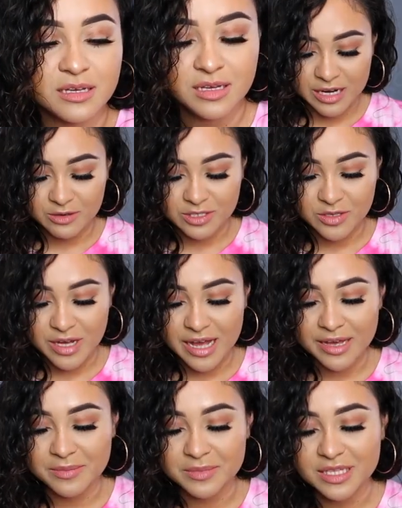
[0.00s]
and i also
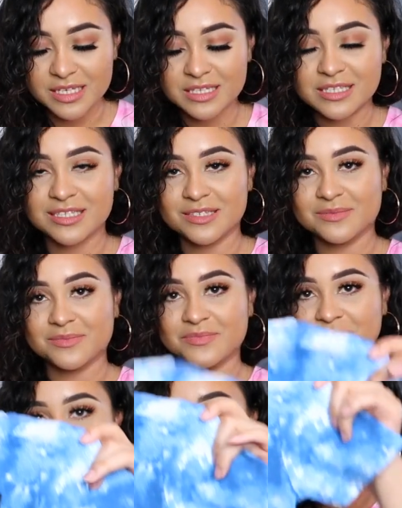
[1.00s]
got him this
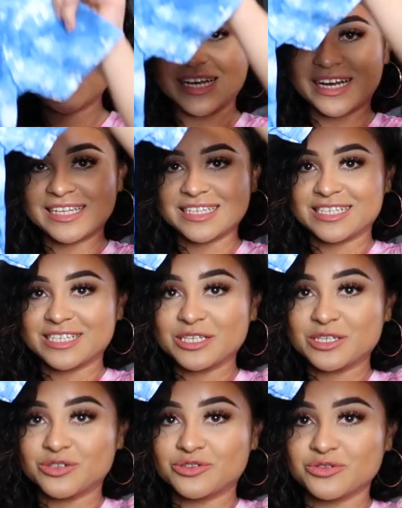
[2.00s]
tie-dye this is
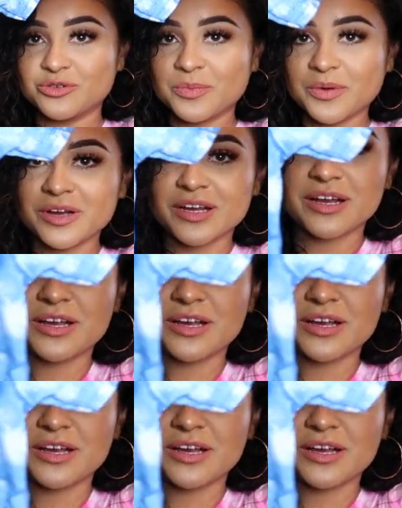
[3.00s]
super